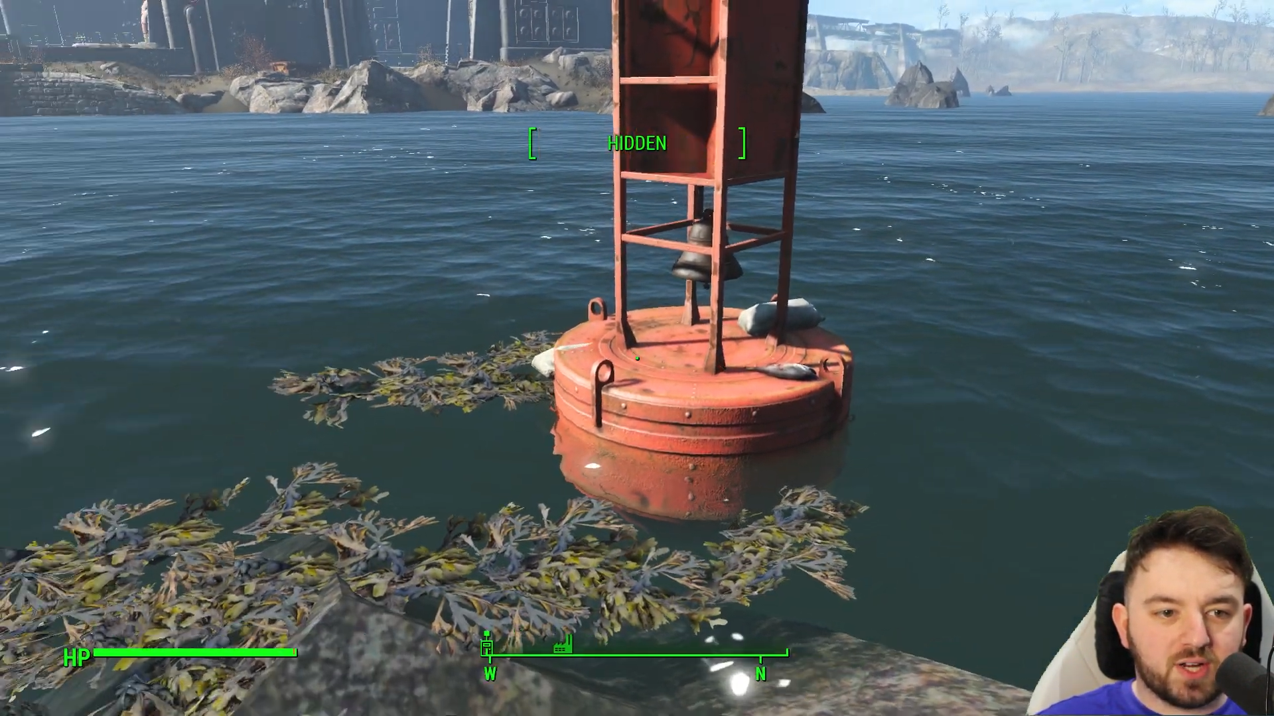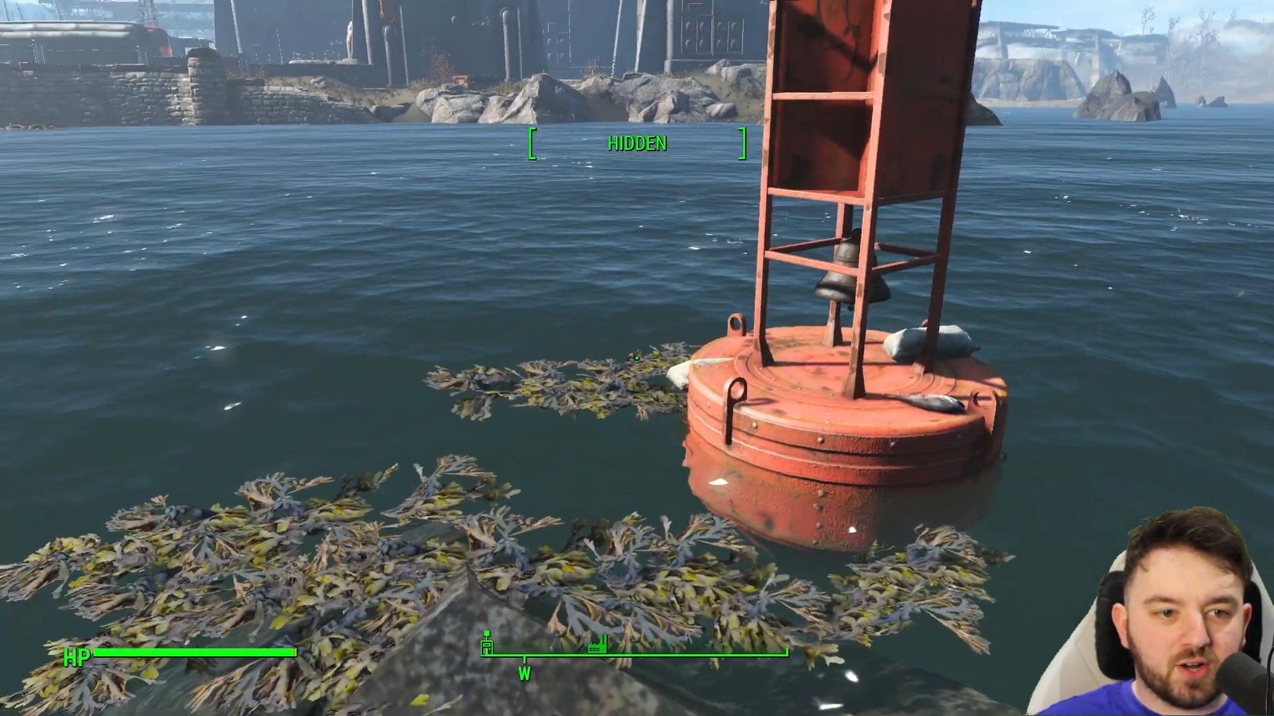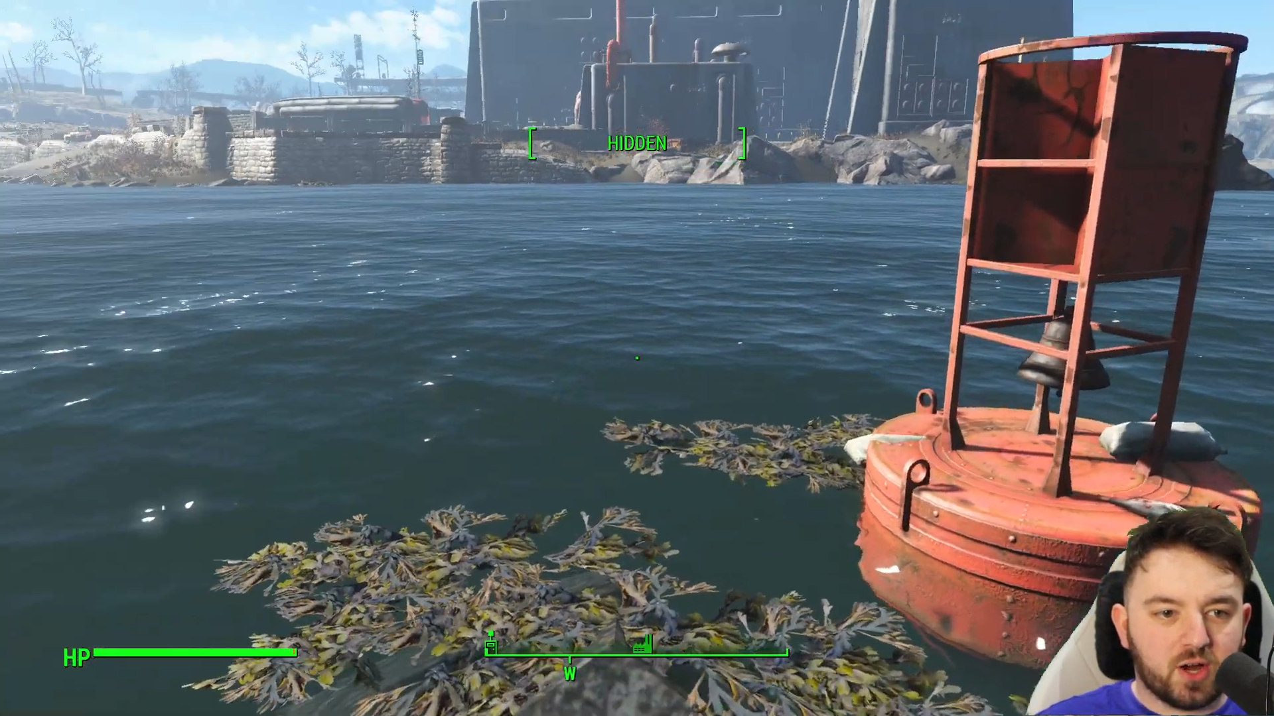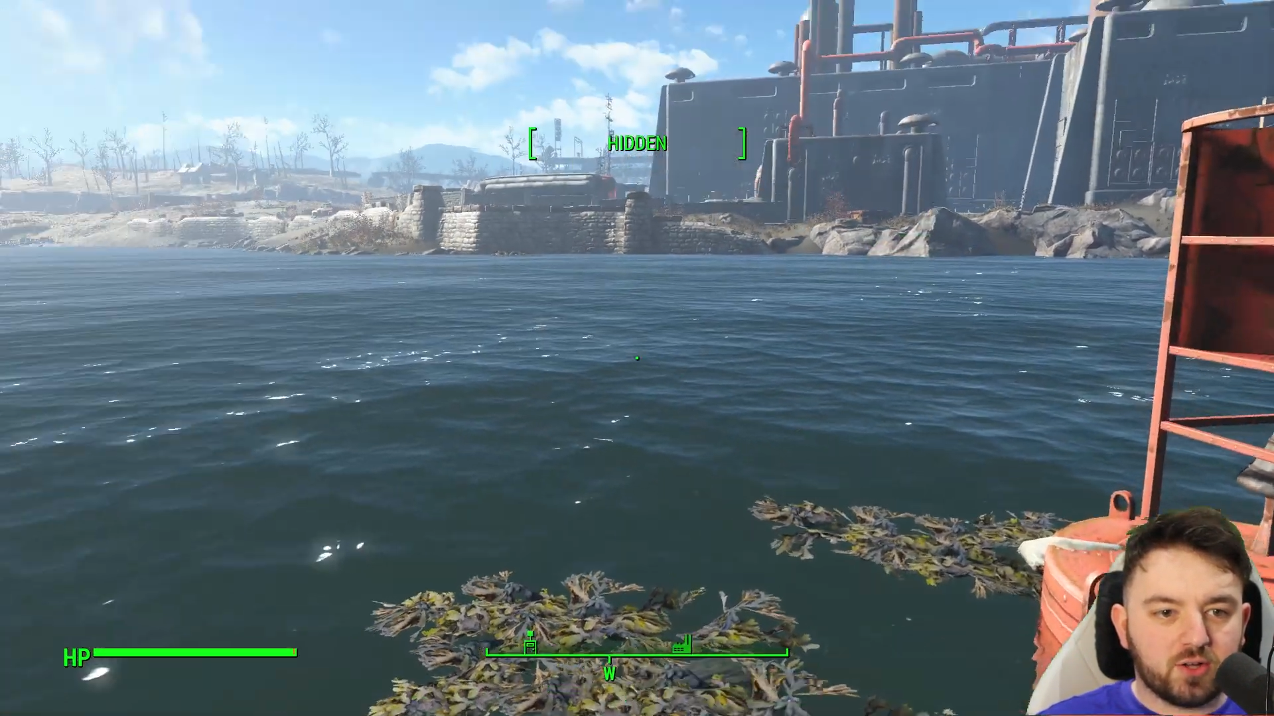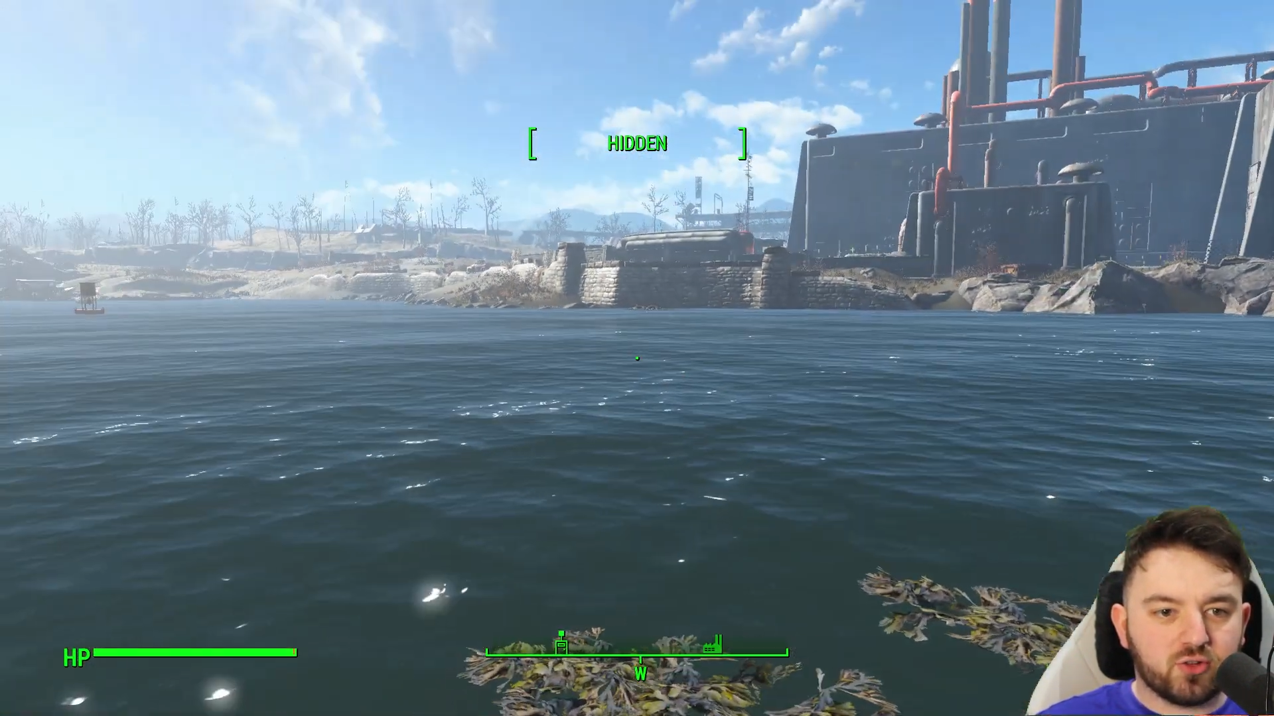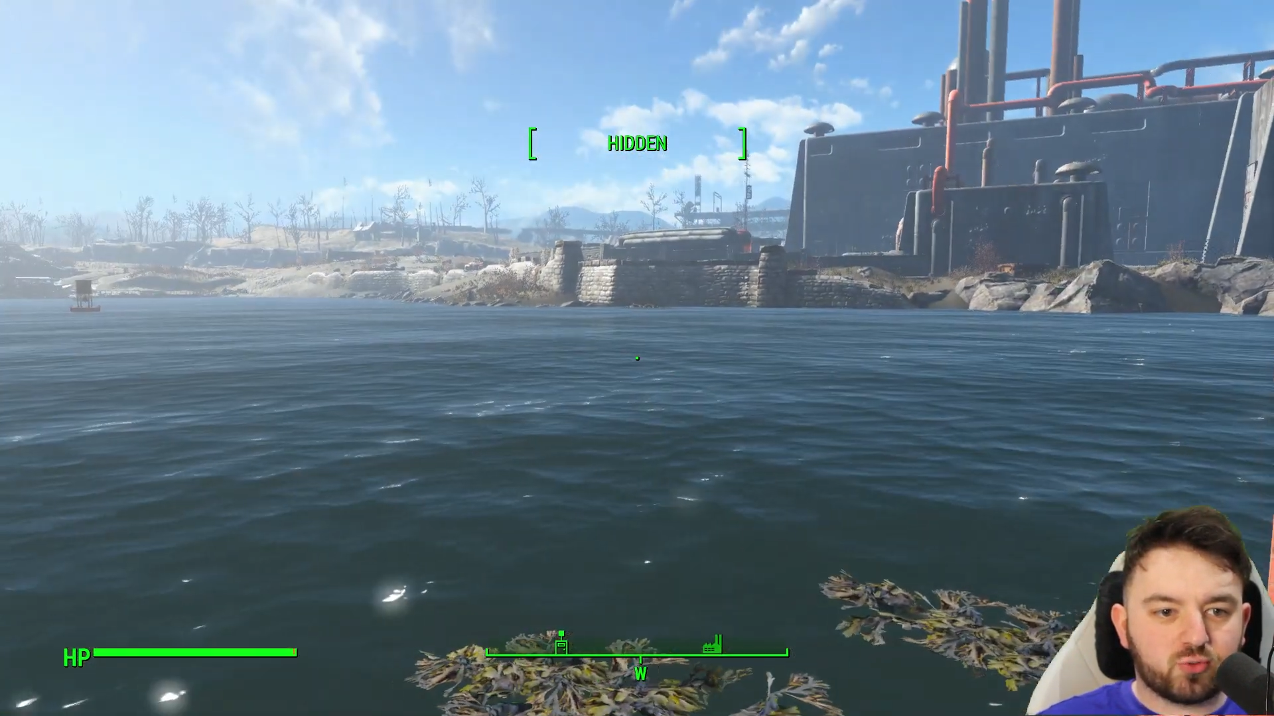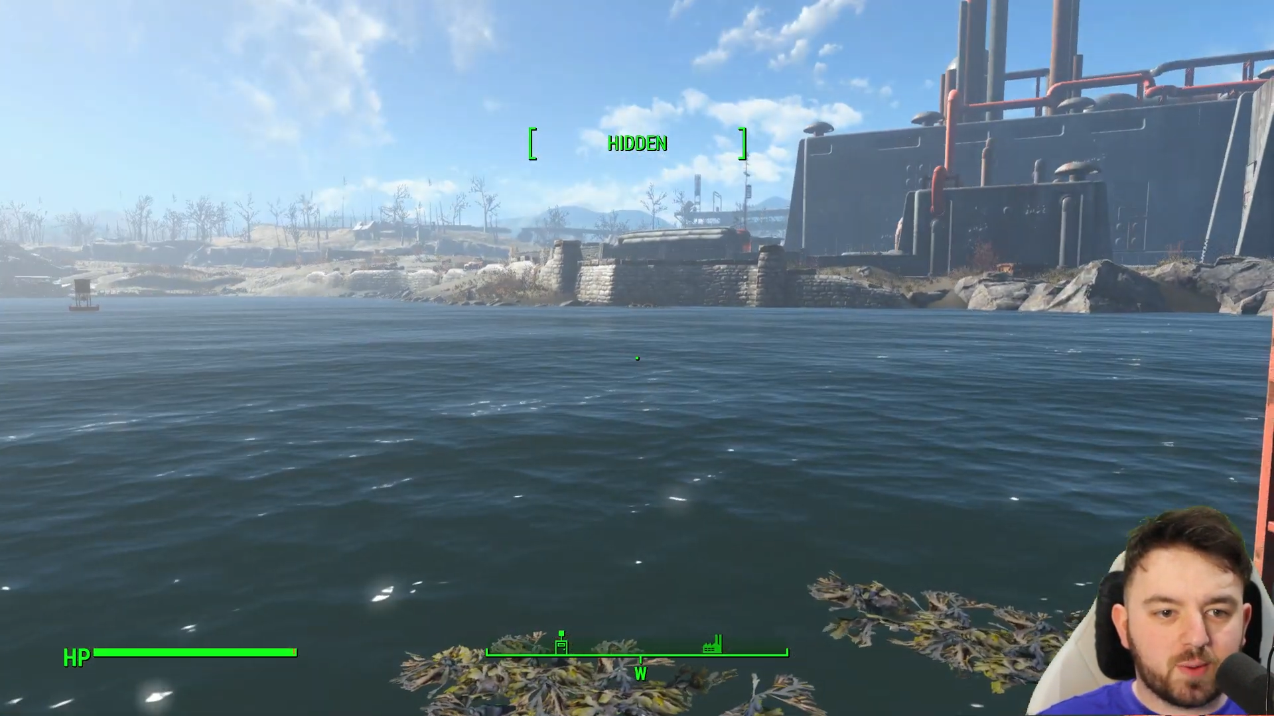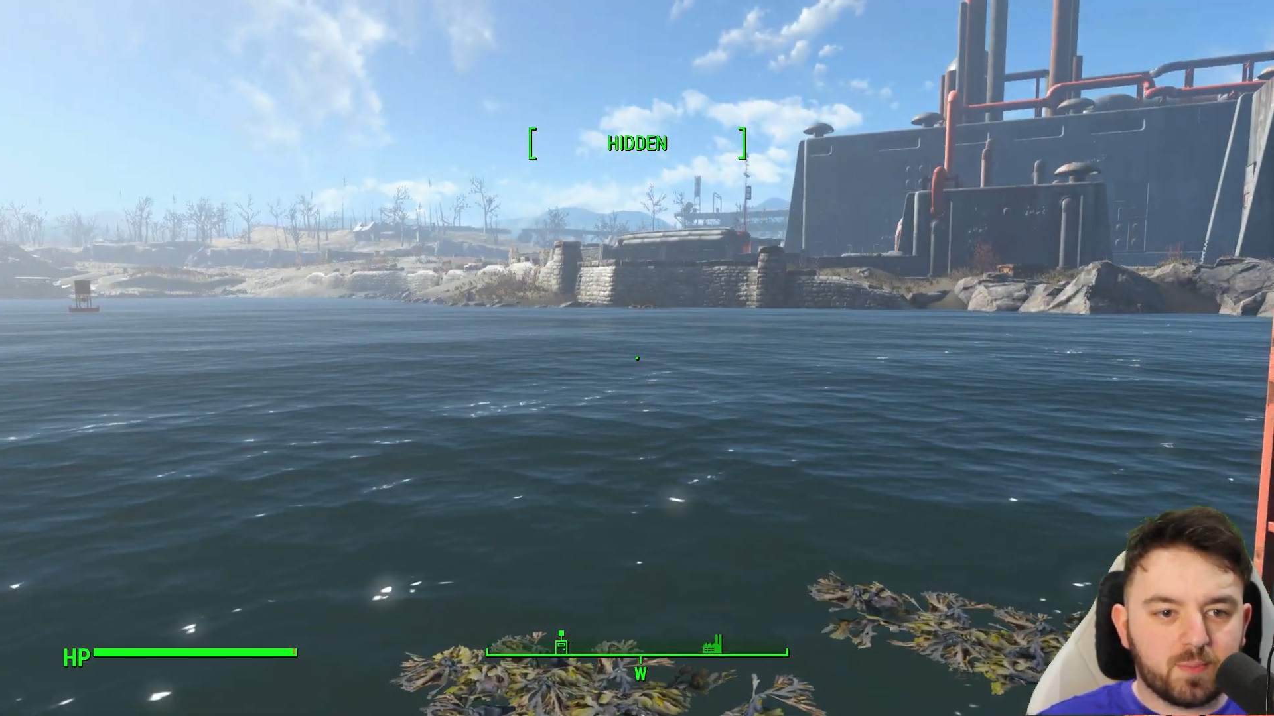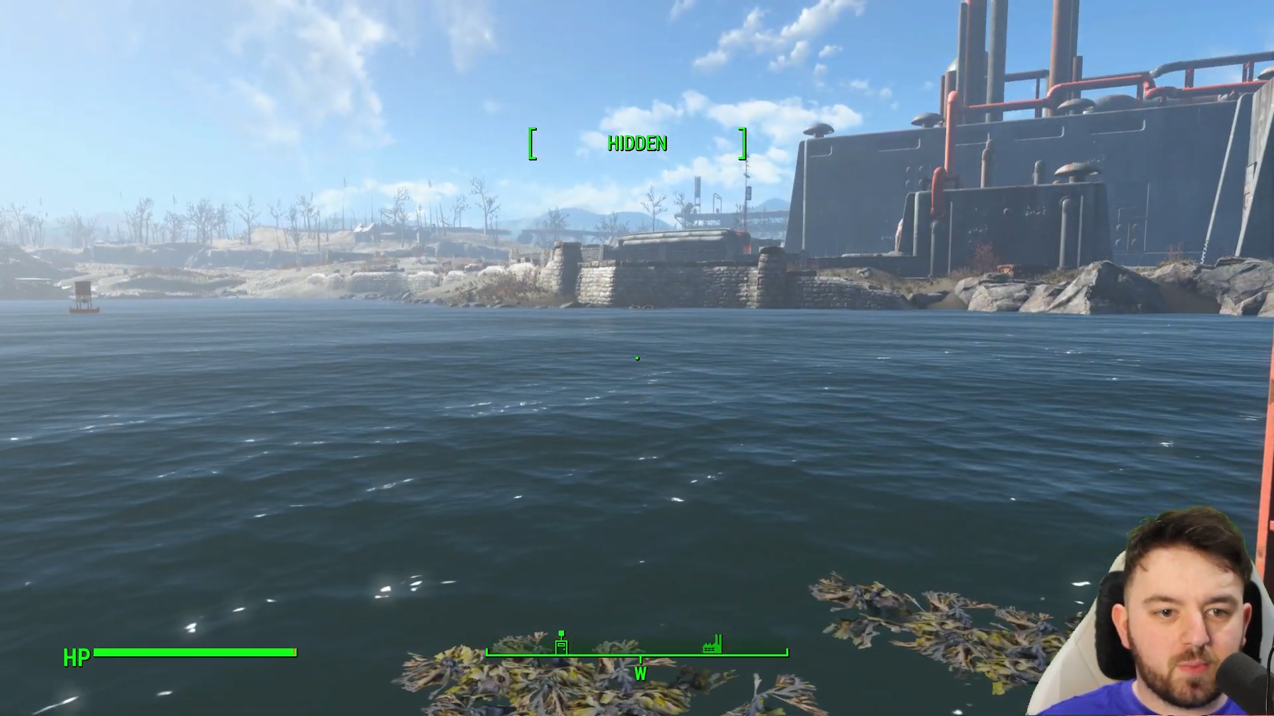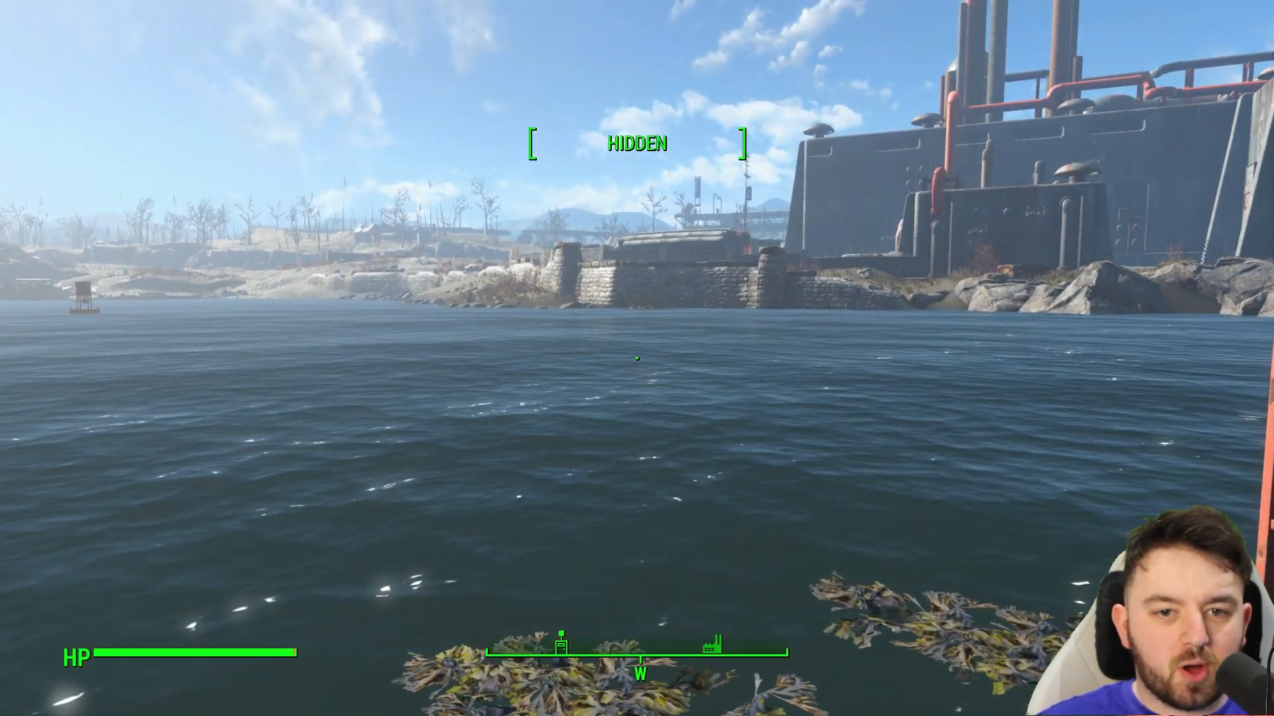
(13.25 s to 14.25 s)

Now, swim